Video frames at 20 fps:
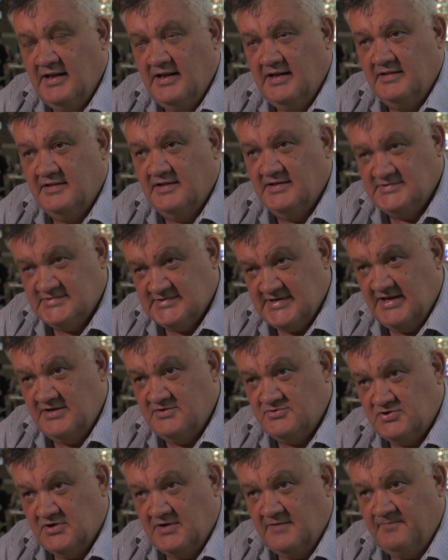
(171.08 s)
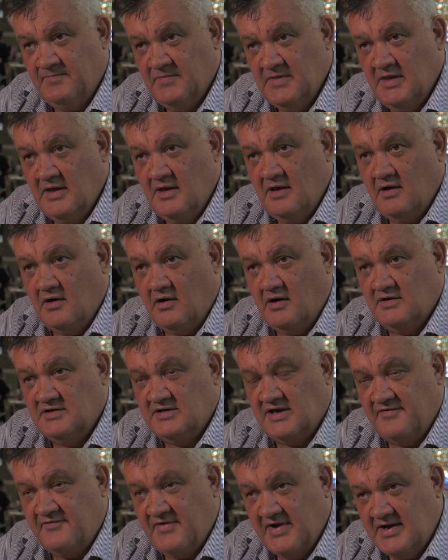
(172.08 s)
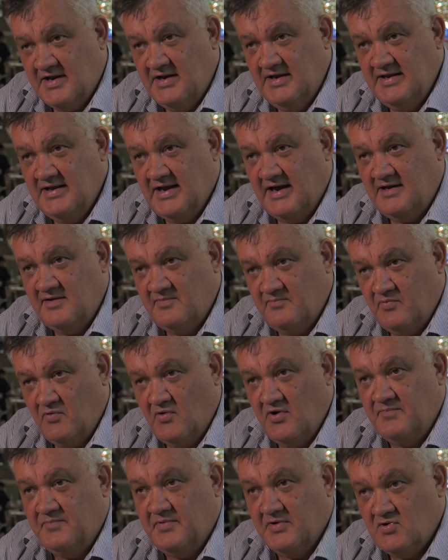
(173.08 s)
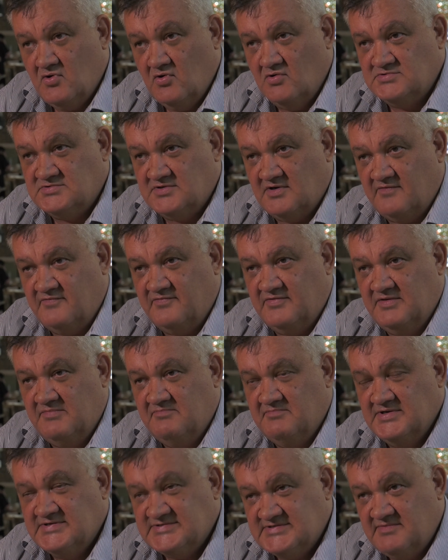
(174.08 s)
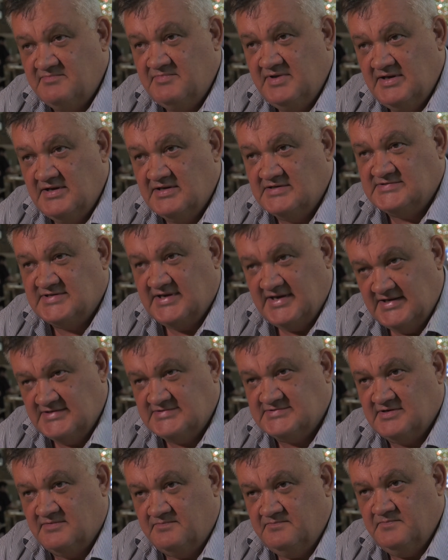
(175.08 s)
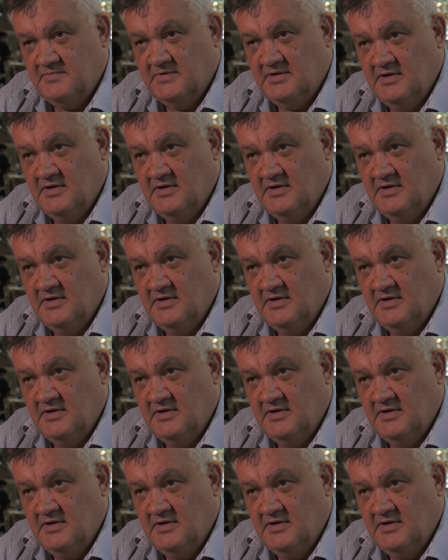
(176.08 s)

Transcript: in this country are directly unemployed because of the misdemeanors at Eskom.